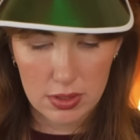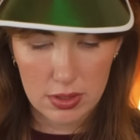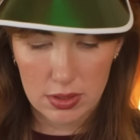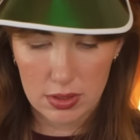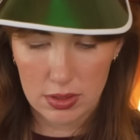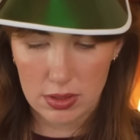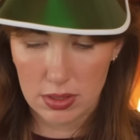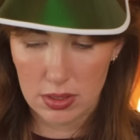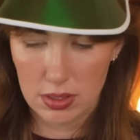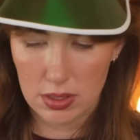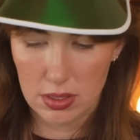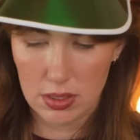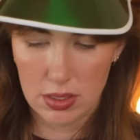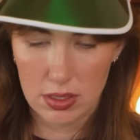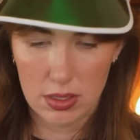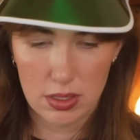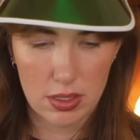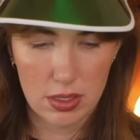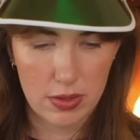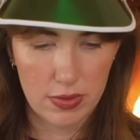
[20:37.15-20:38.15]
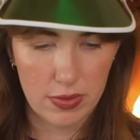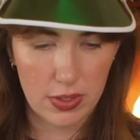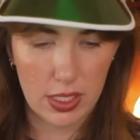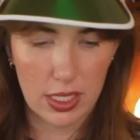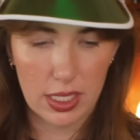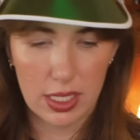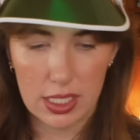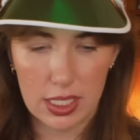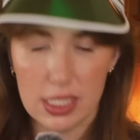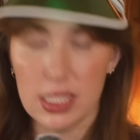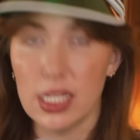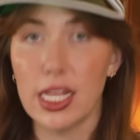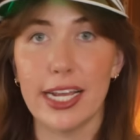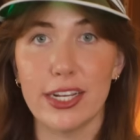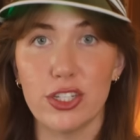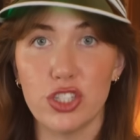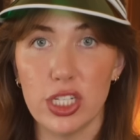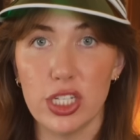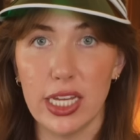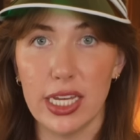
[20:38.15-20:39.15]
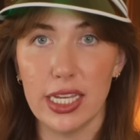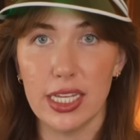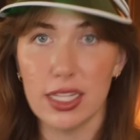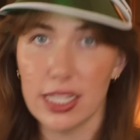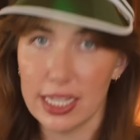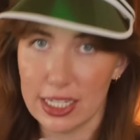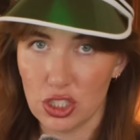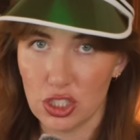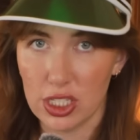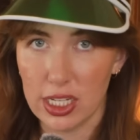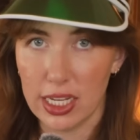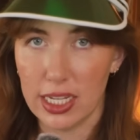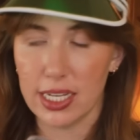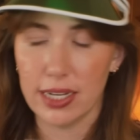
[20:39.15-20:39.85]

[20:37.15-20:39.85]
I feel like it's election night